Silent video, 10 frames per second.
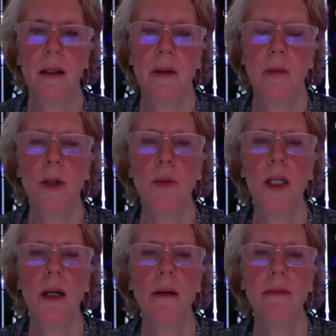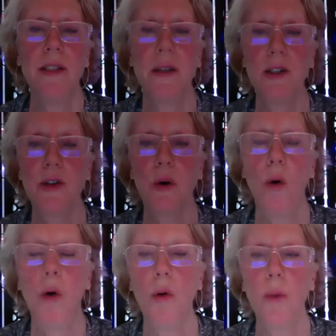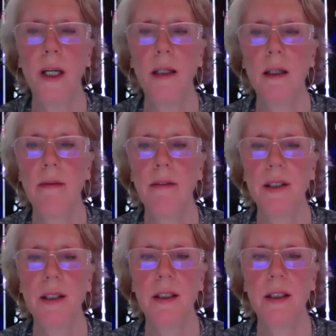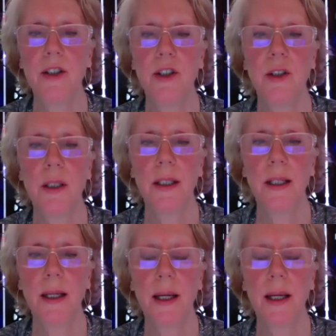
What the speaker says: When we love as our soul, we can love unconditionally,